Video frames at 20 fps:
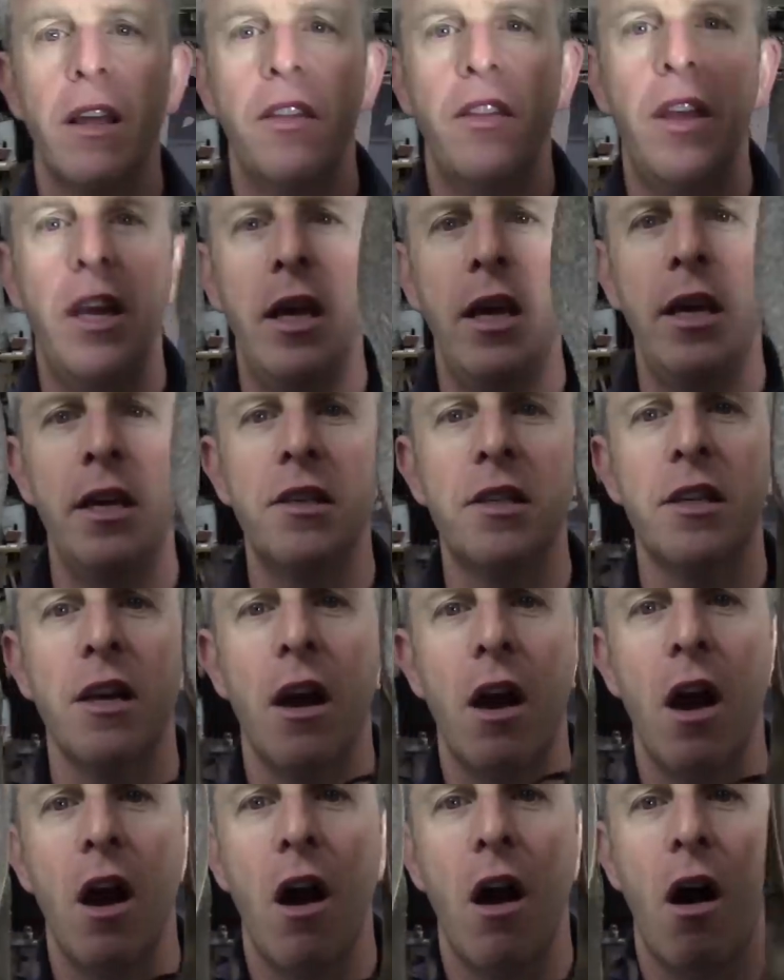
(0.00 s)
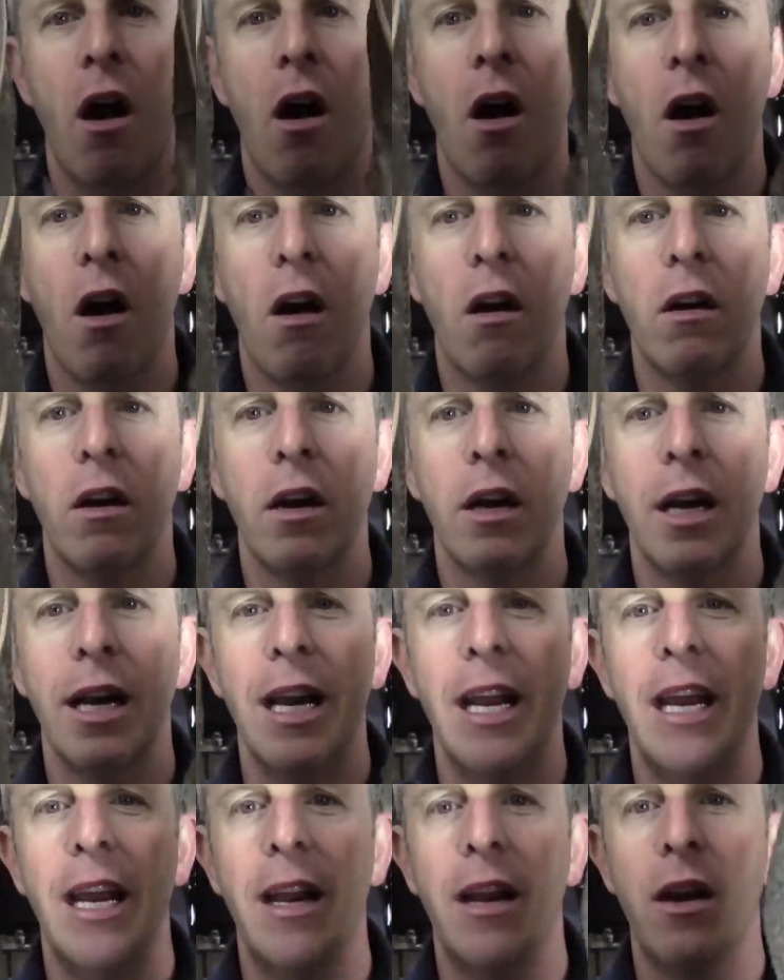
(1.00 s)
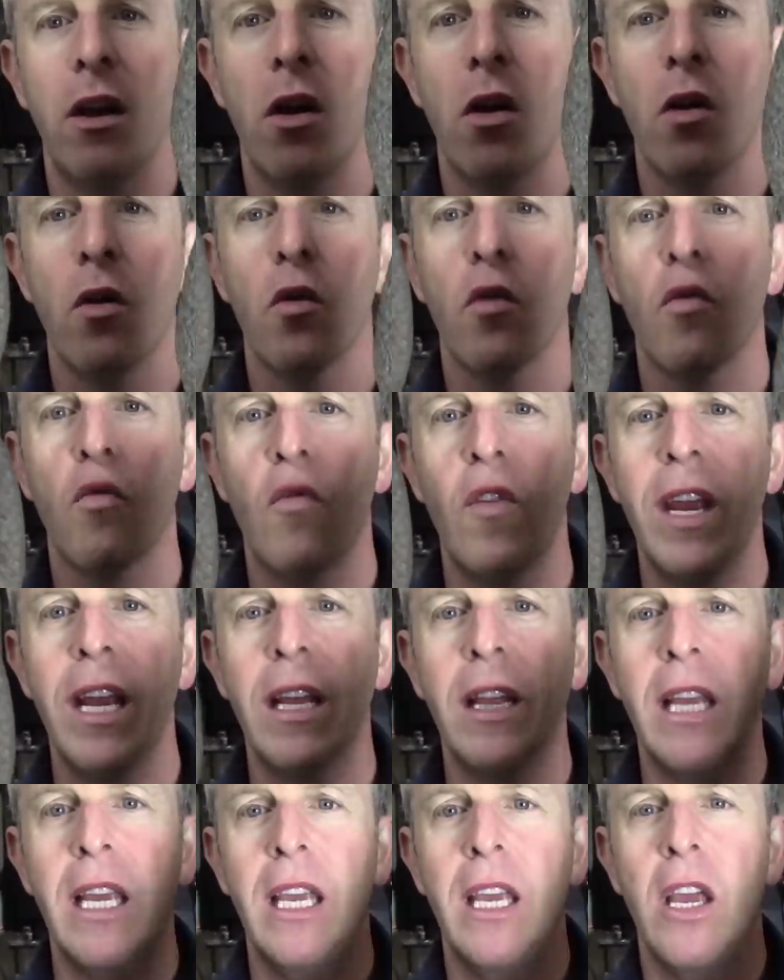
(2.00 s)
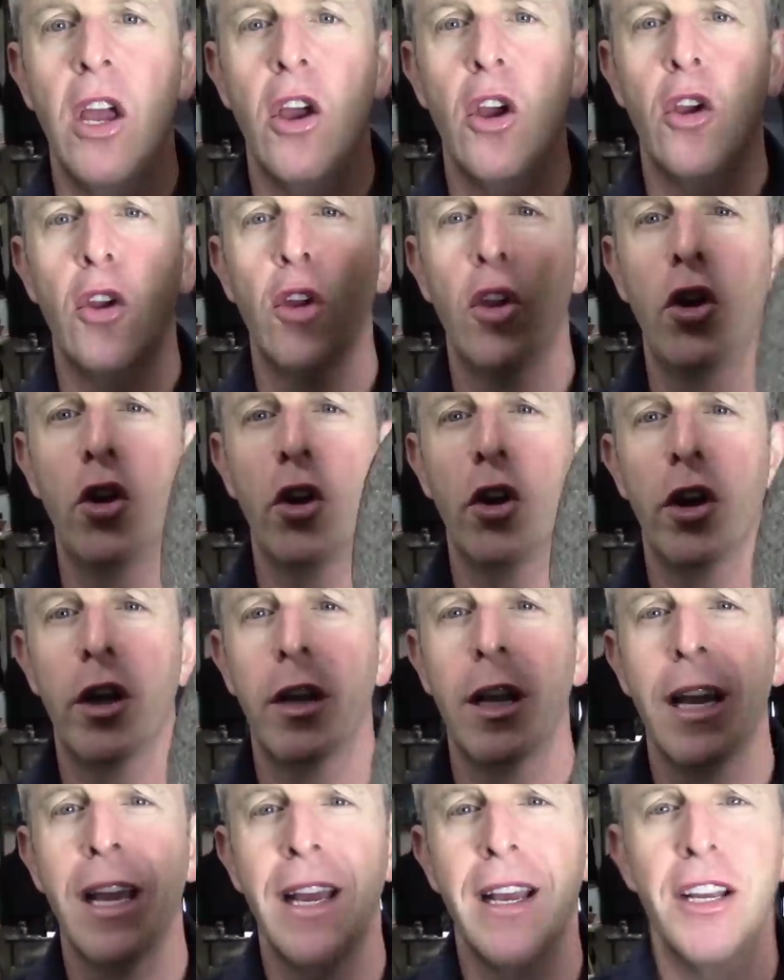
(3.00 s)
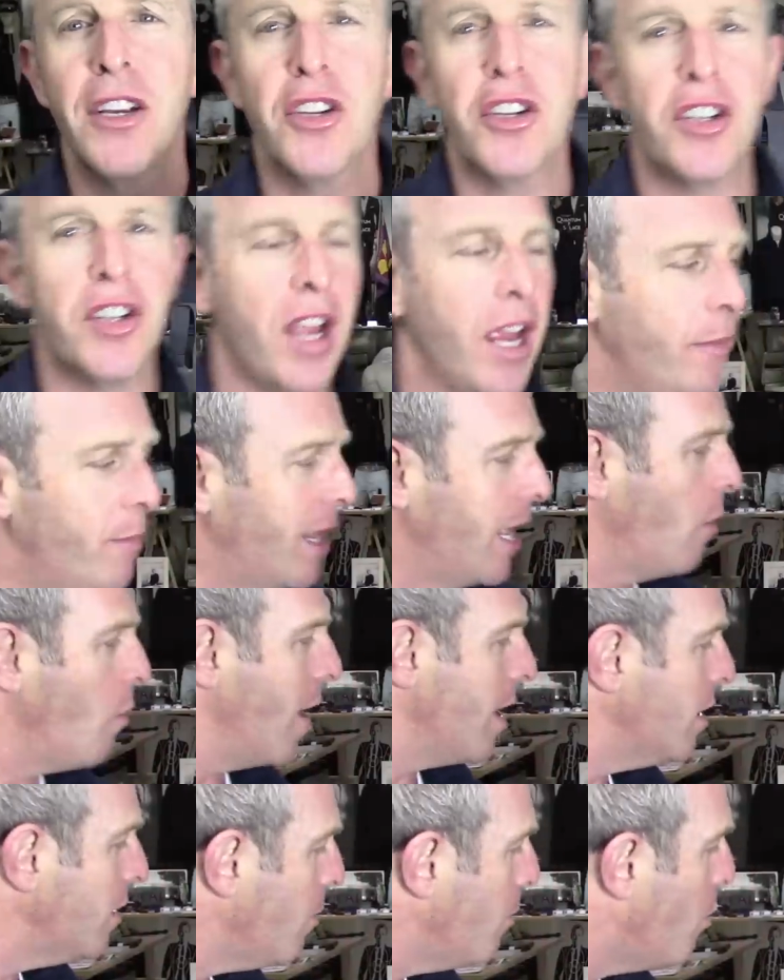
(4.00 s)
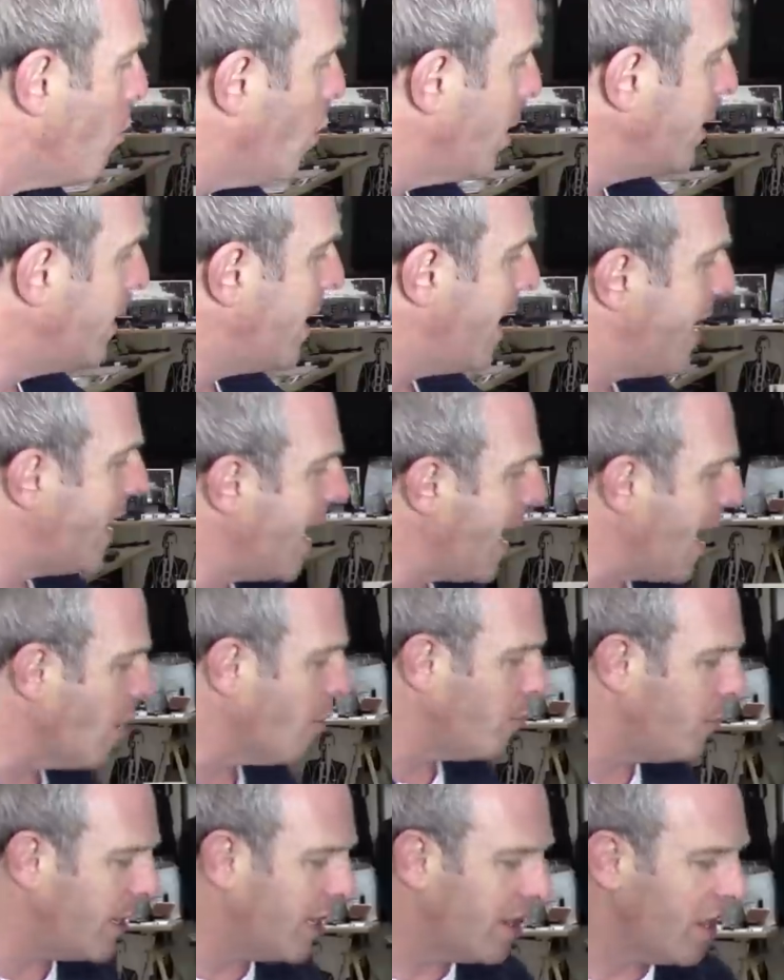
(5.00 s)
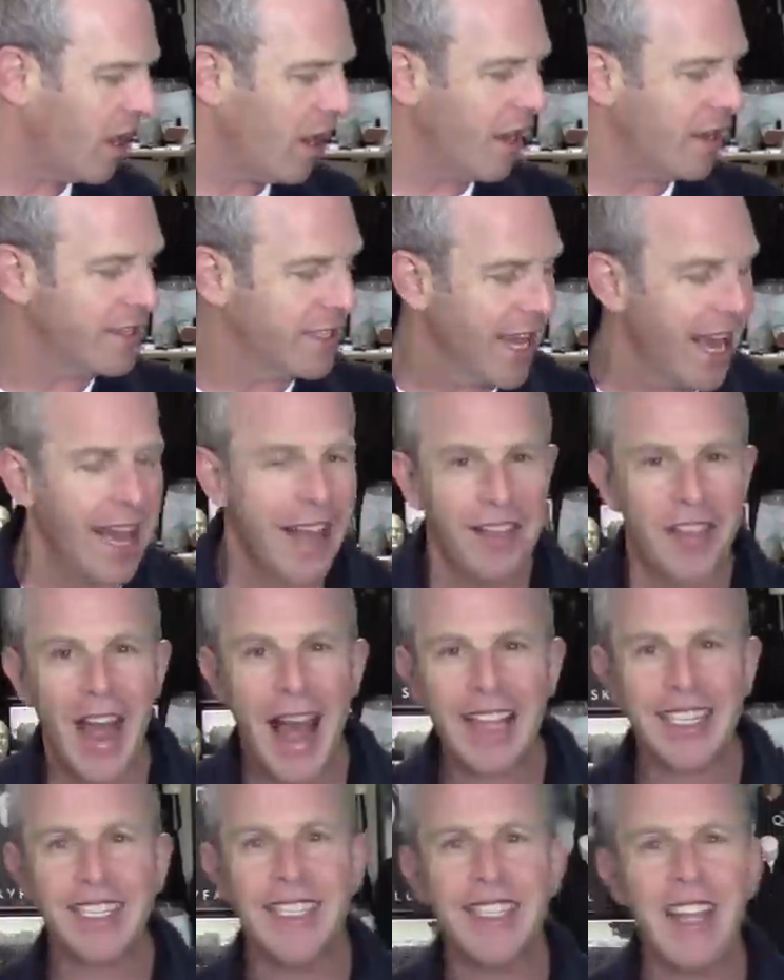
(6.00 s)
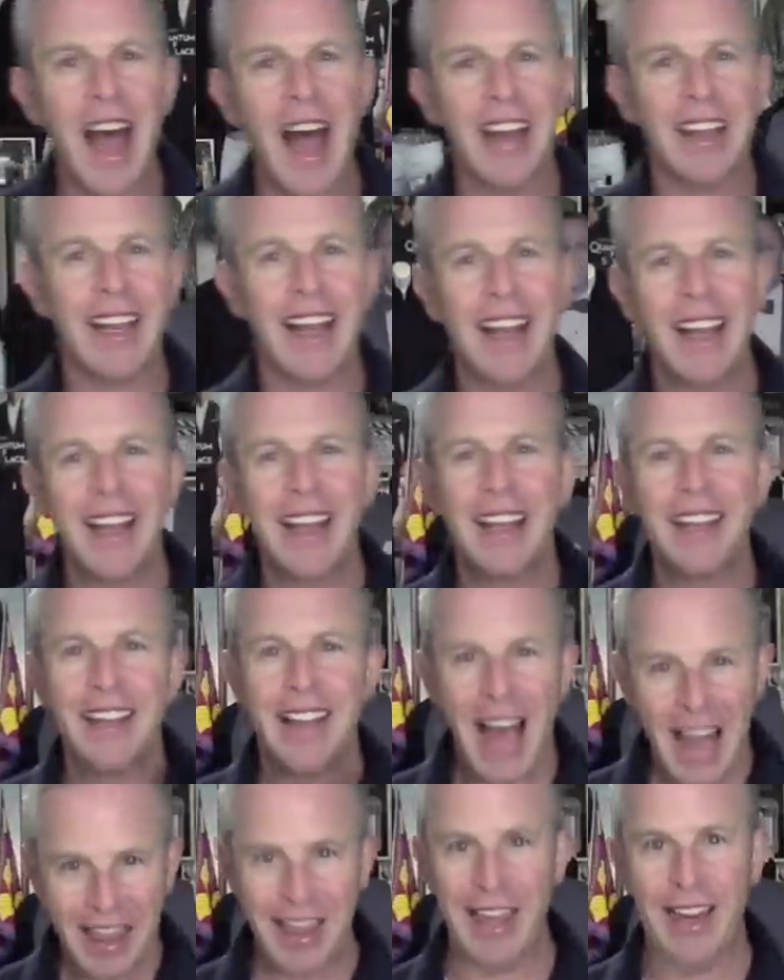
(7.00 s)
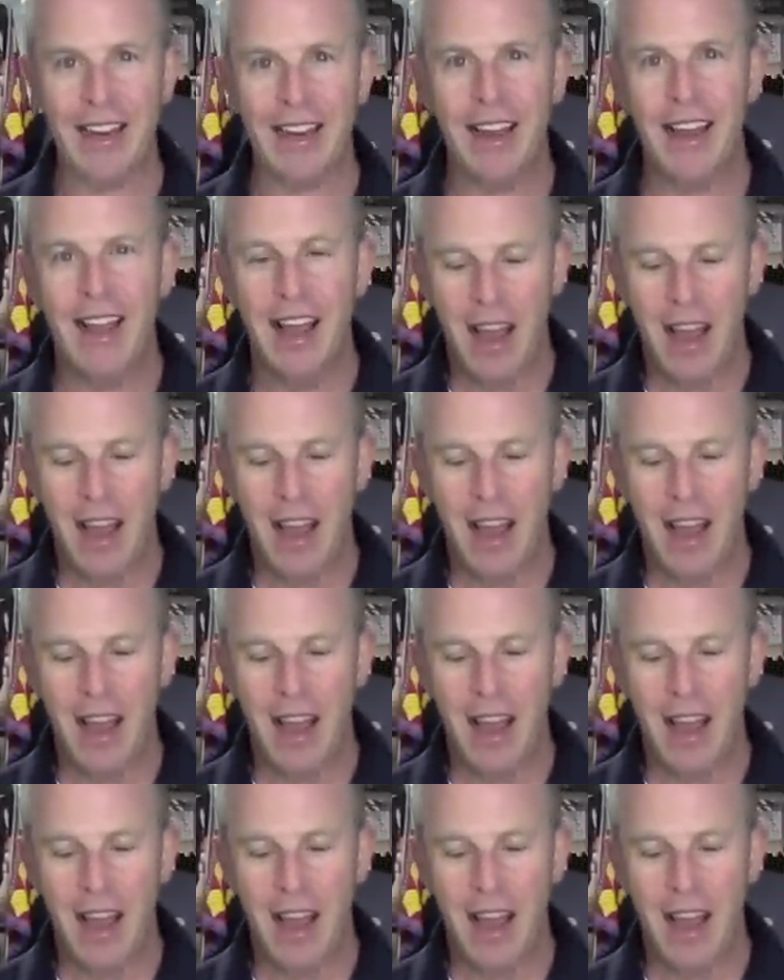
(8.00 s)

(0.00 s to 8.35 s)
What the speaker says: These are in really good shape. And I wanted to point that out because that's not nothing.